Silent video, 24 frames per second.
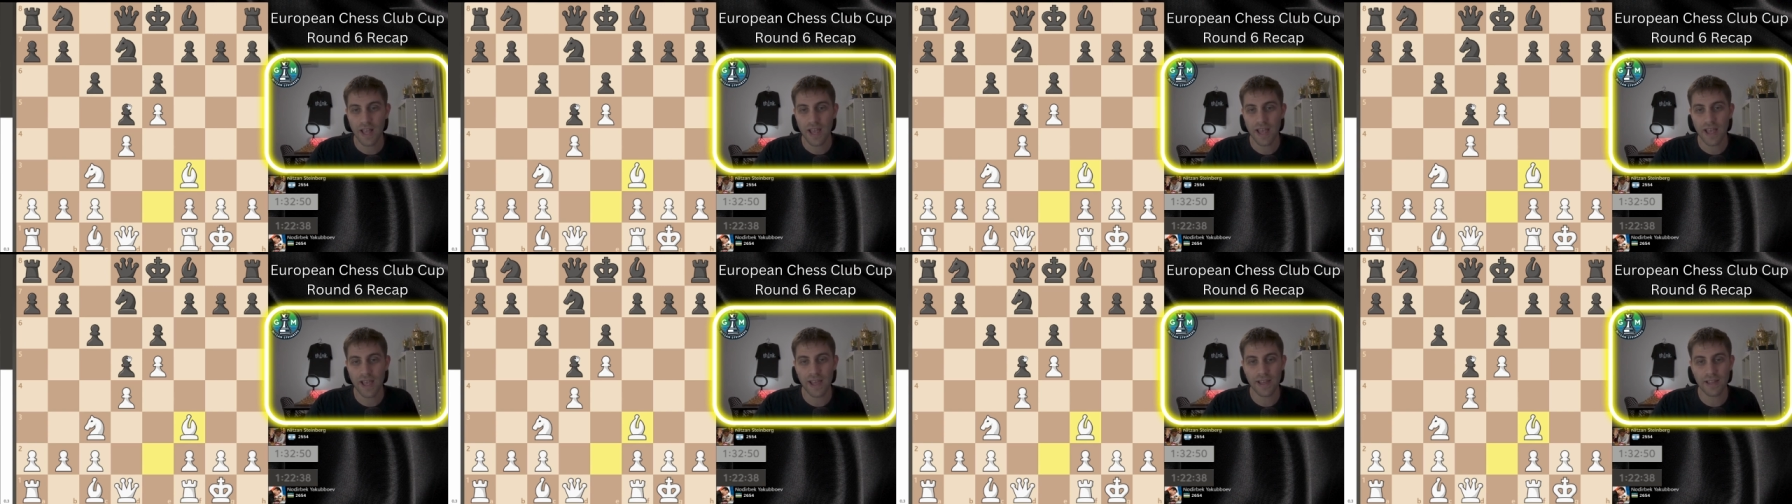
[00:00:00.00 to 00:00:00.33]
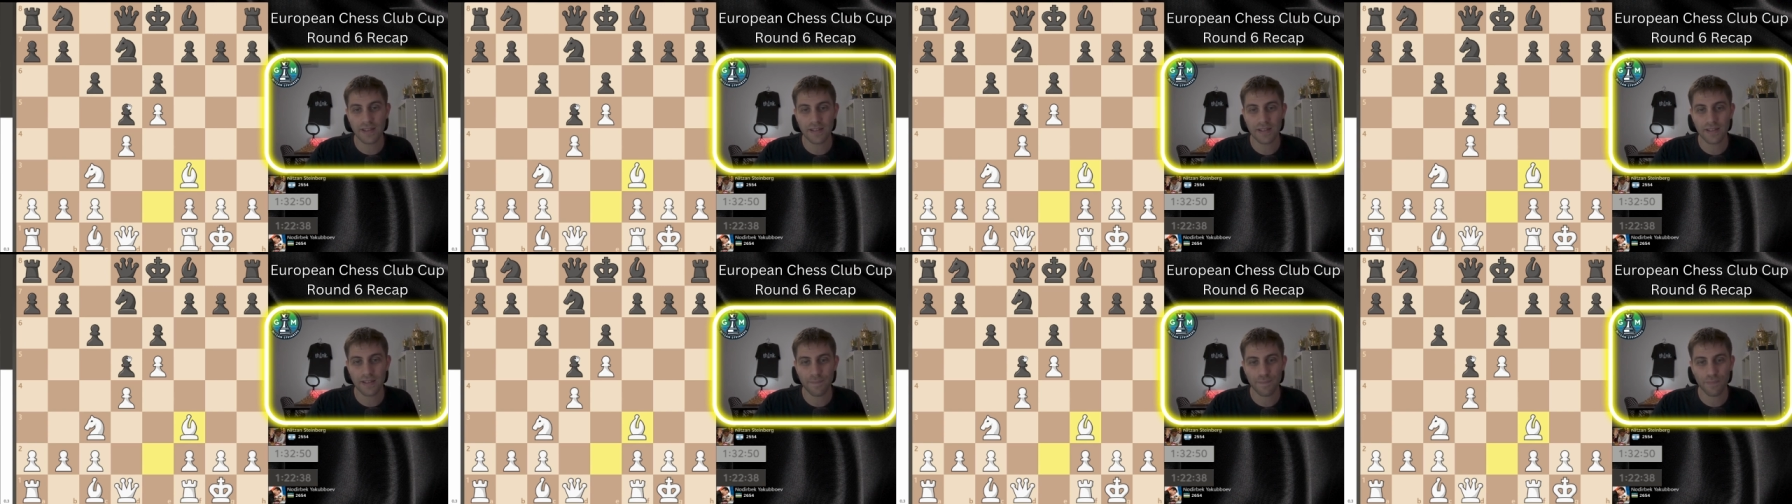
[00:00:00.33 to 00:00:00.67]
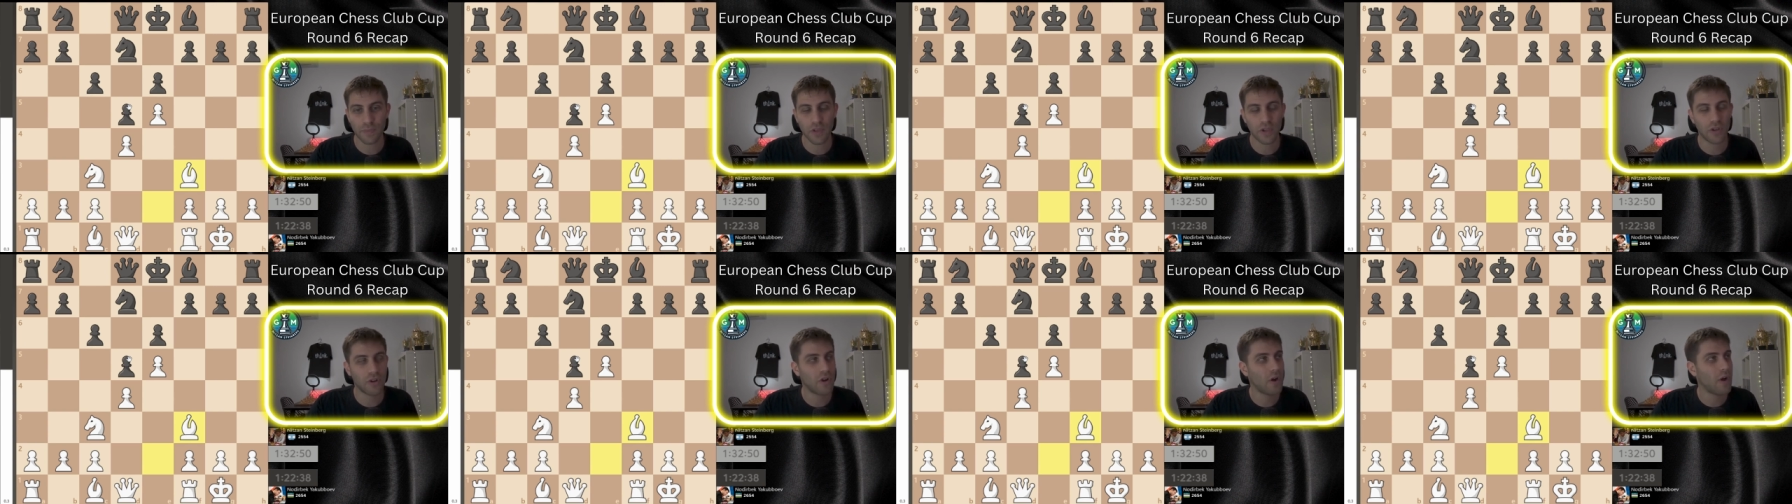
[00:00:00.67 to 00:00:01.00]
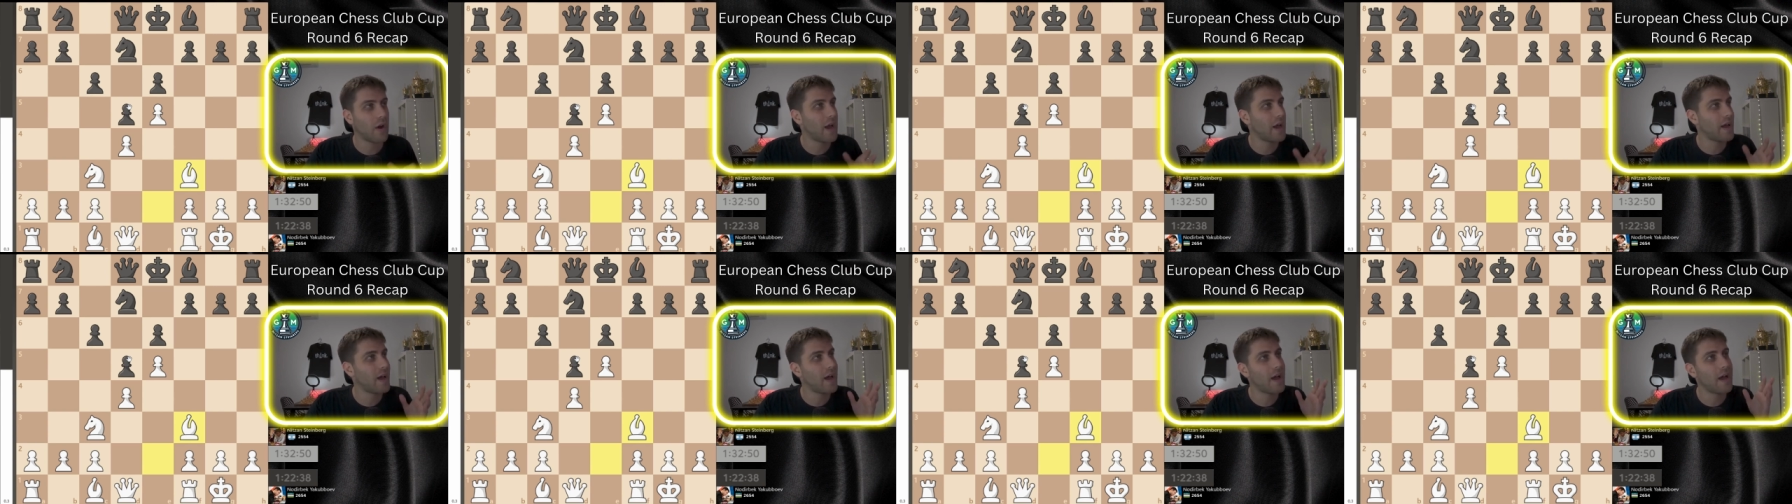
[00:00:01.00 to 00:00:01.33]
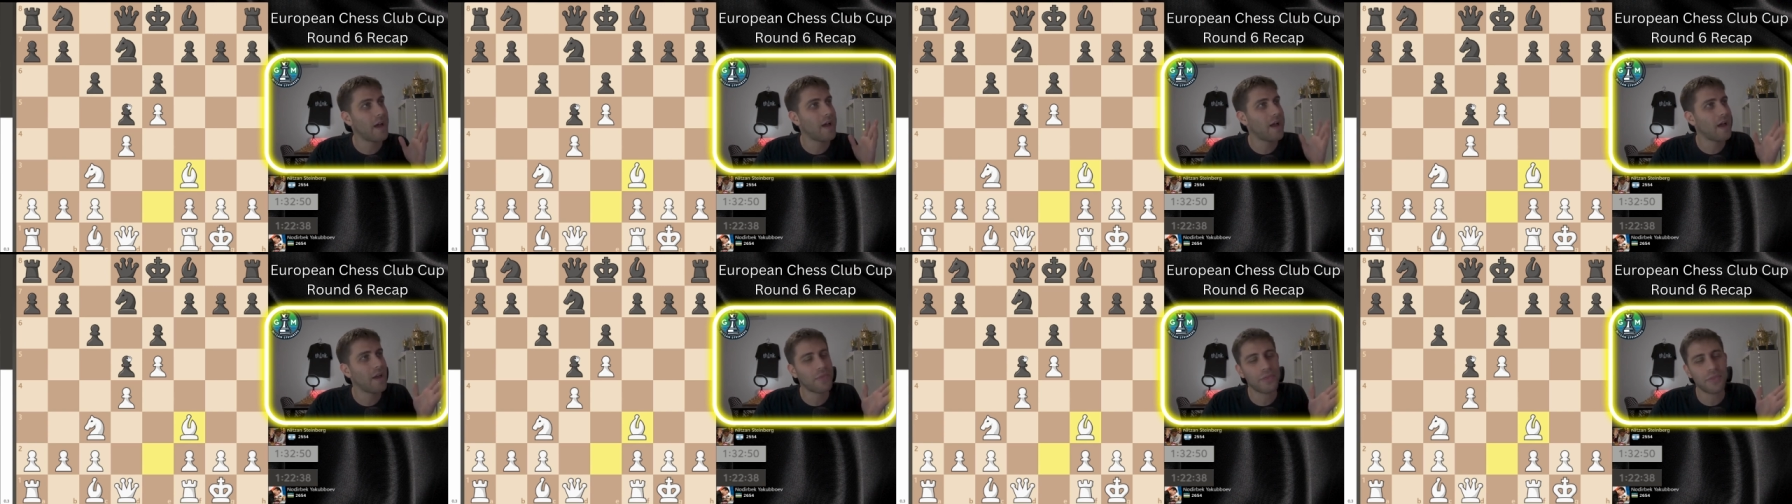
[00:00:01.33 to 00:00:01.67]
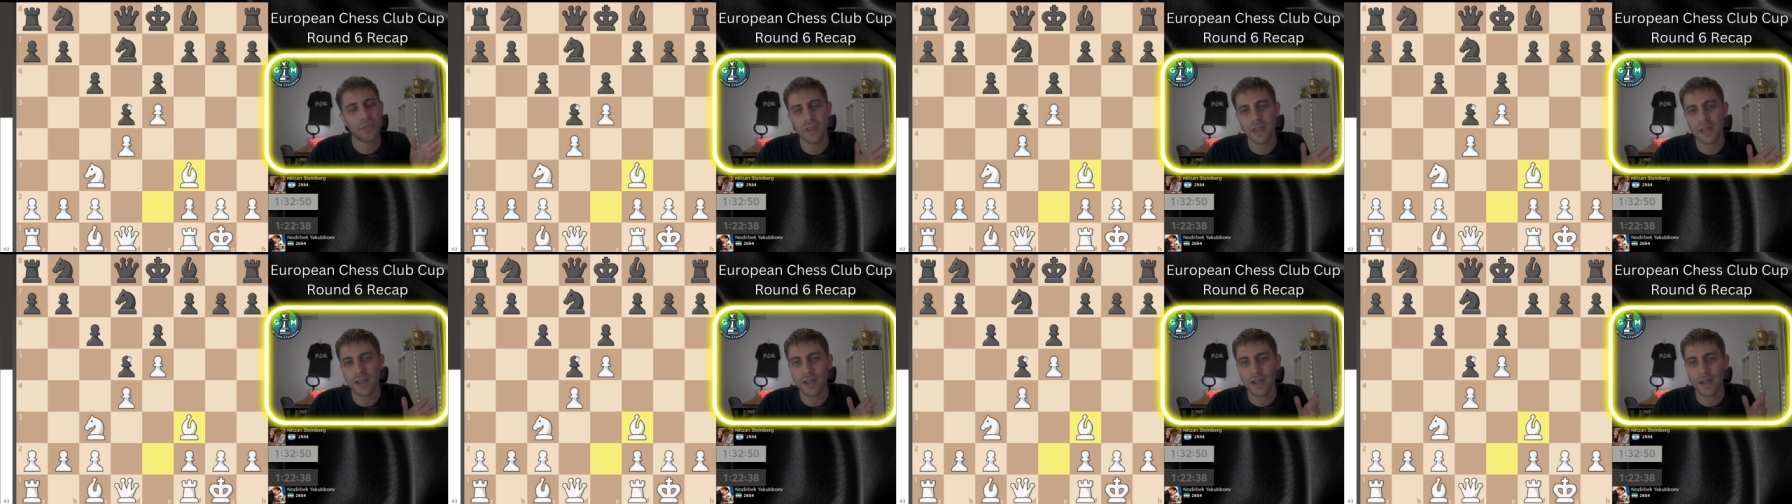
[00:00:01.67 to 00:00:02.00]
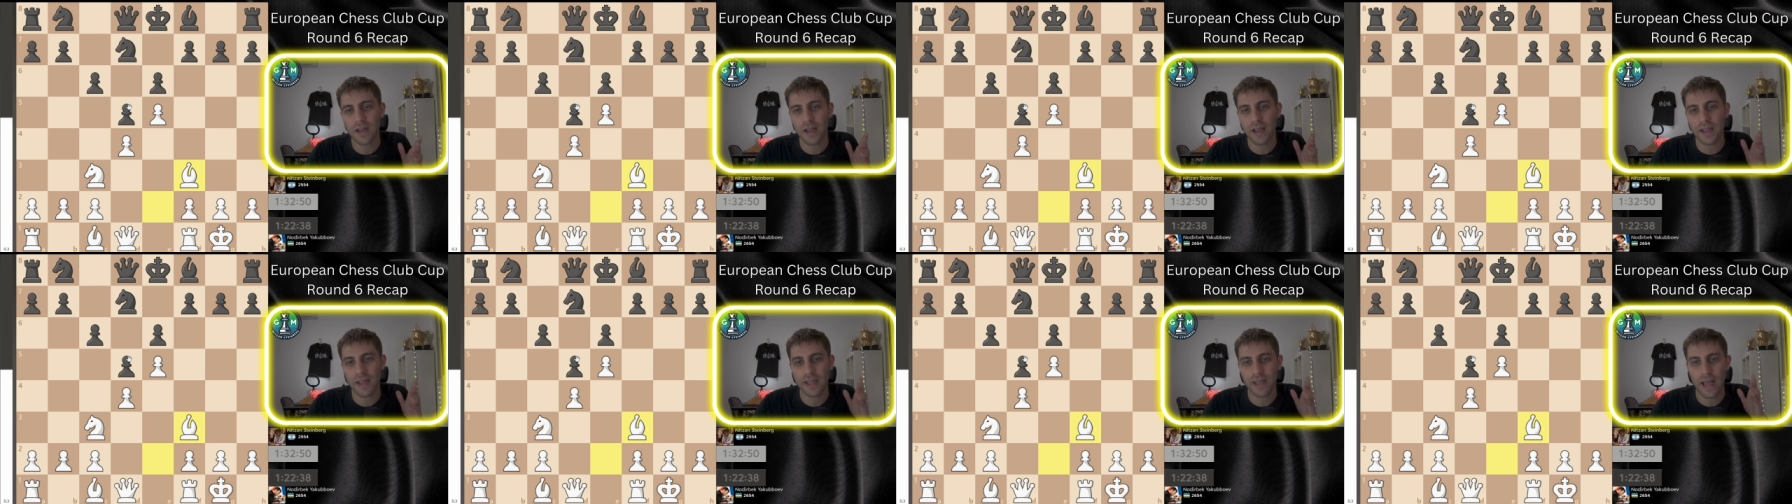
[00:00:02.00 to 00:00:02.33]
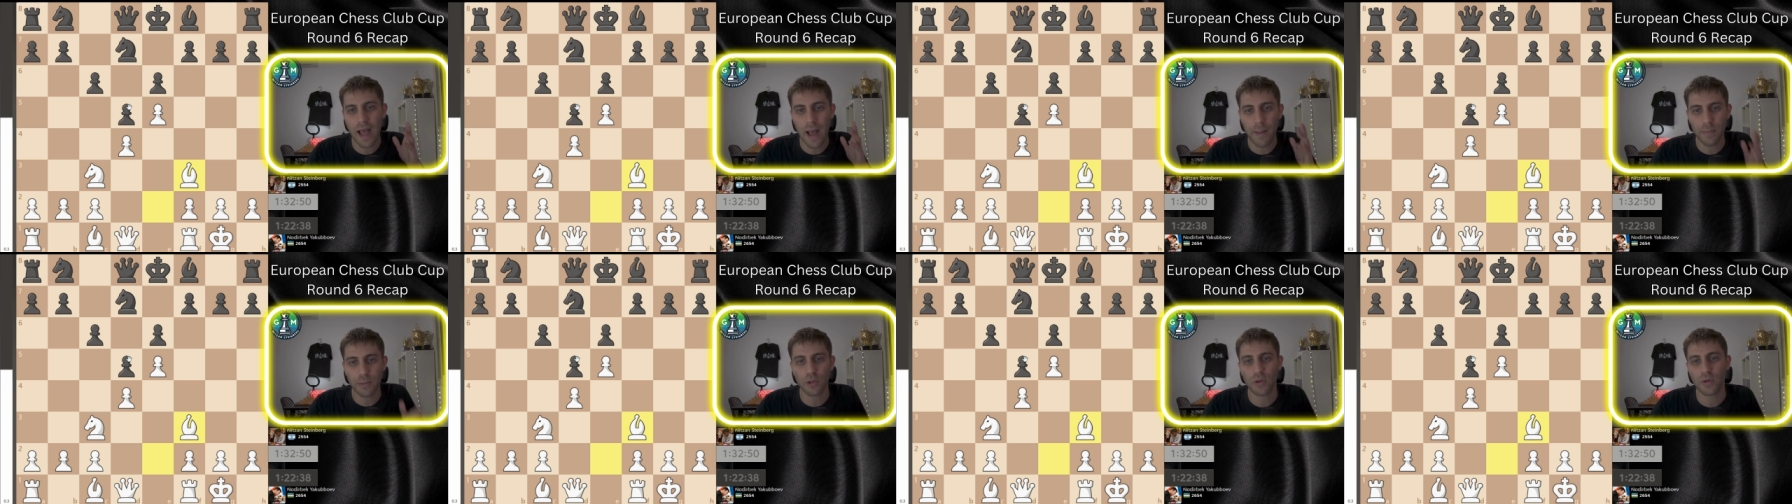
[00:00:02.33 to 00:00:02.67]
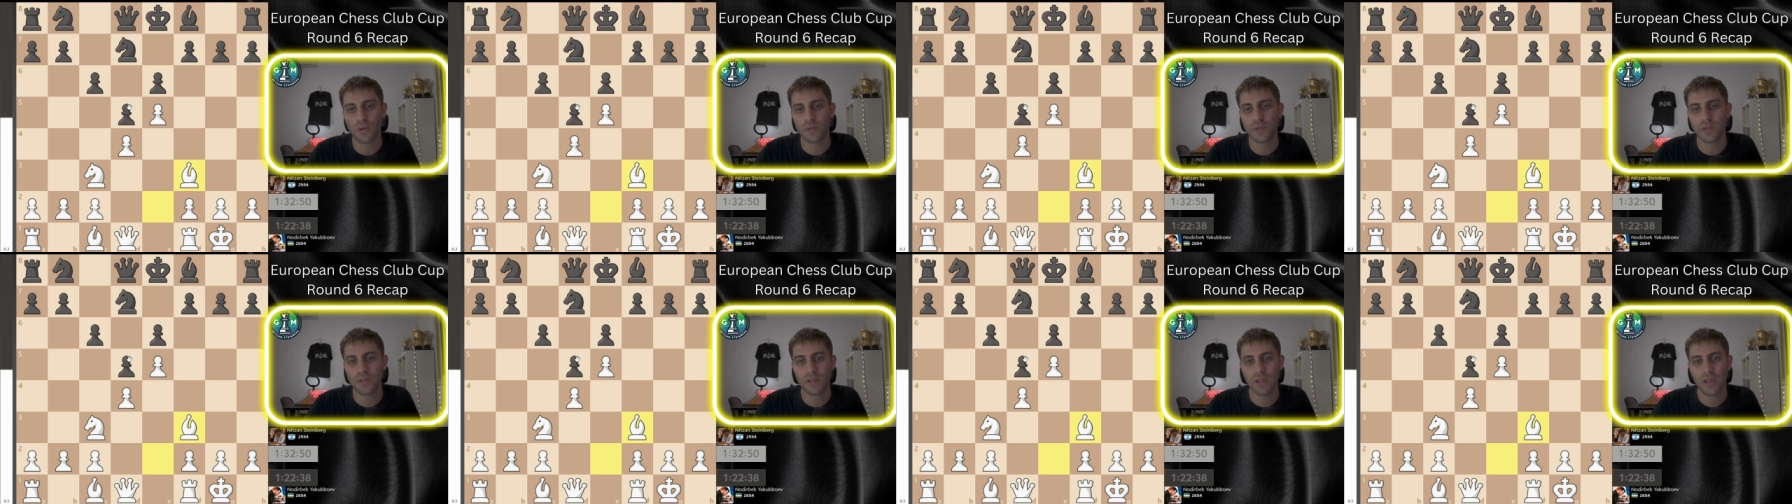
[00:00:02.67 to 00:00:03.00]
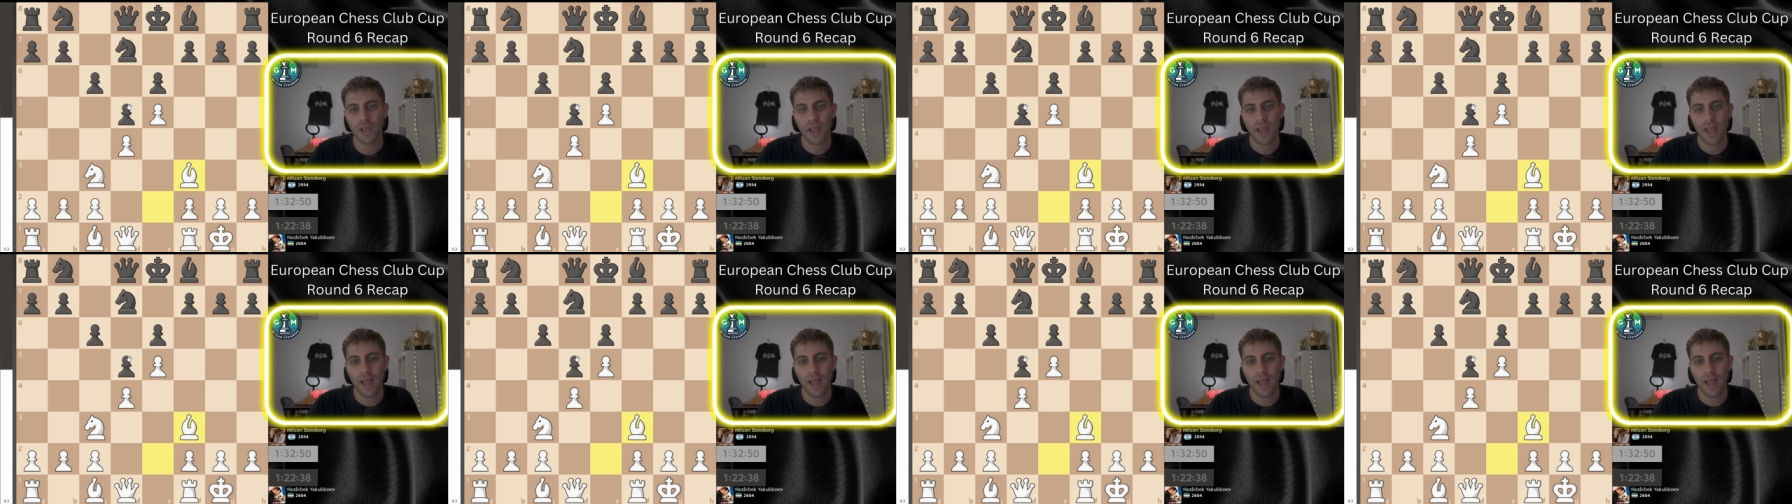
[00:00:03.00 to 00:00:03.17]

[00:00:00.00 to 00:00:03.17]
and, you know, I, I think he uploaded